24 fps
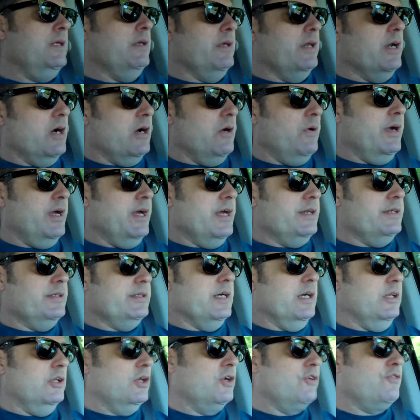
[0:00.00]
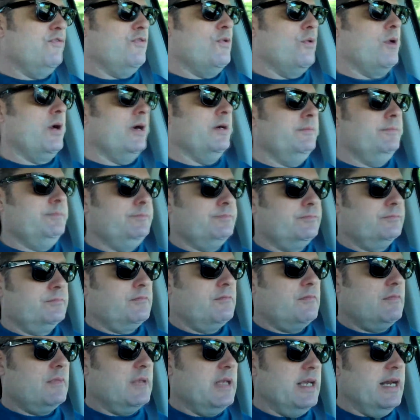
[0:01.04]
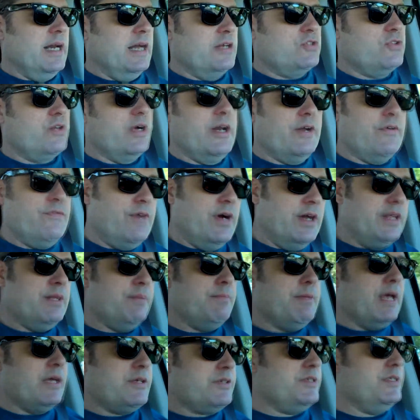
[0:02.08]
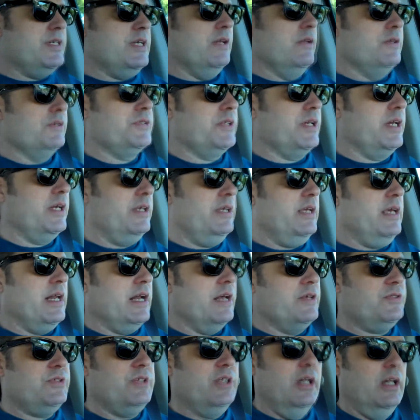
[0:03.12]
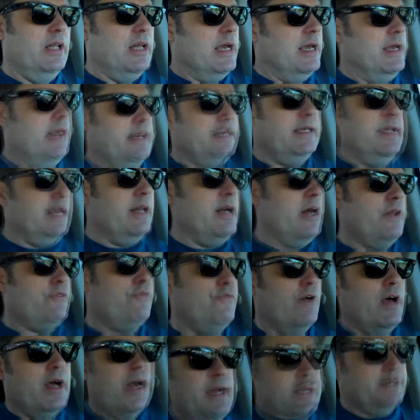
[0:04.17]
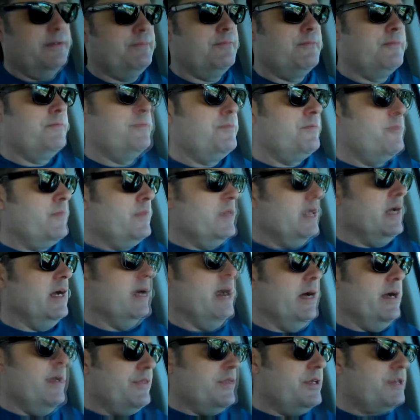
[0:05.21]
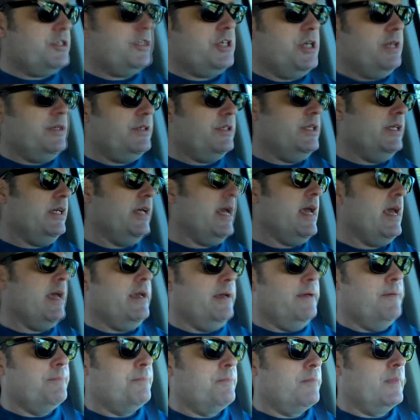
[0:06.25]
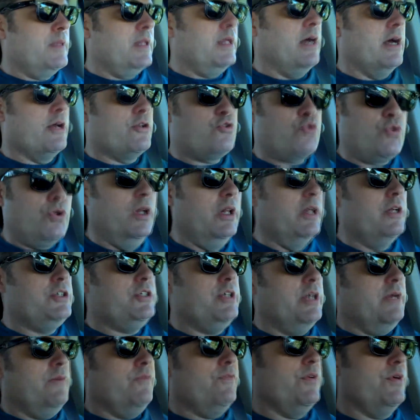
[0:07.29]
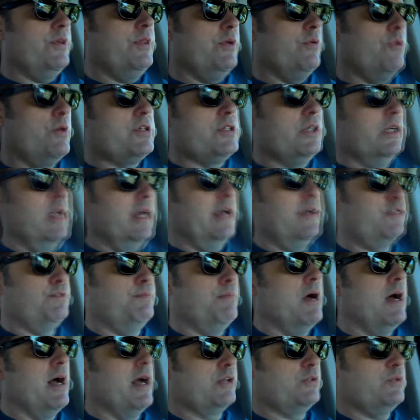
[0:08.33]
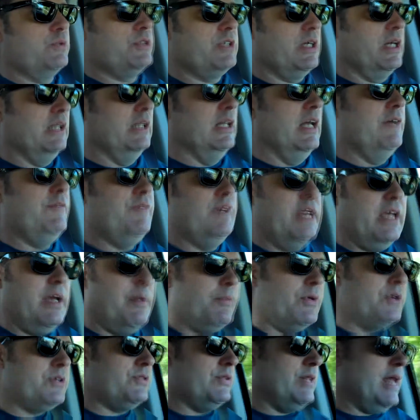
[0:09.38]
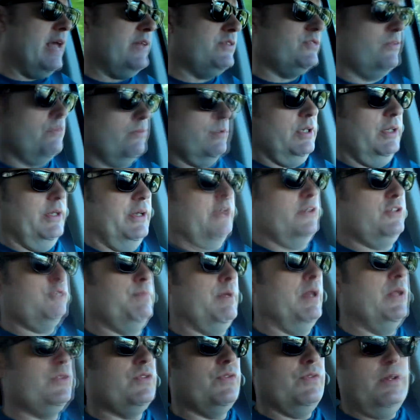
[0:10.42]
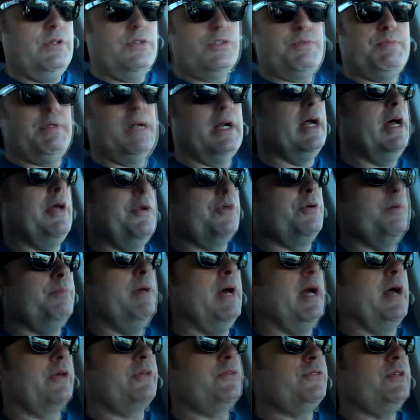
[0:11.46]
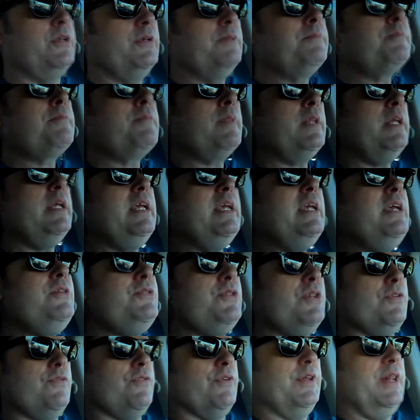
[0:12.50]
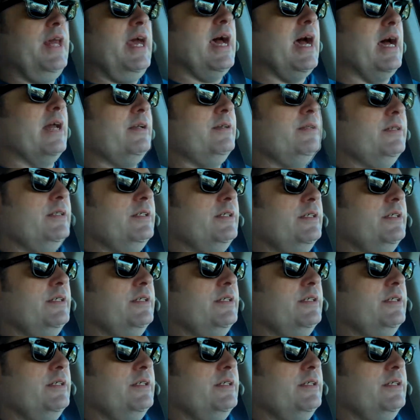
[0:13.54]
you know, and uh, look for. And I try to find the best deals that I can. I still, I cannot find uh, the G T A Uh, trilogy for the original Xbox, which I'd love to get, which that's really expensive. You can spend a hundred bucks easy for that.